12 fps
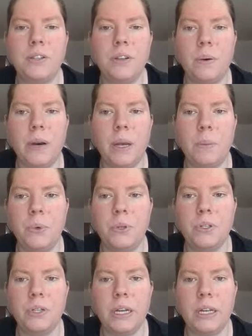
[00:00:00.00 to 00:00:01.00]
so I
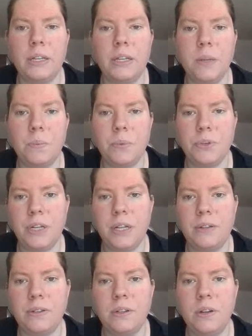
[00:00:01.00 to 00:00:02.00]
put in
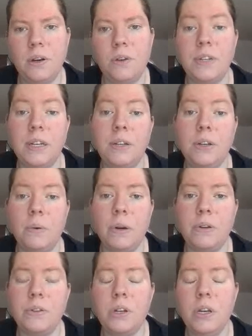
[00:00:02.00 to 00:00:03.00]
10% of 10
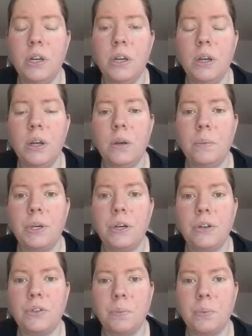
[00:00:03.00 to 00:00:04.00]
euros
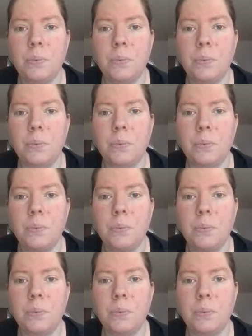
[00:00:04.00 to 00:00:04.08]
because the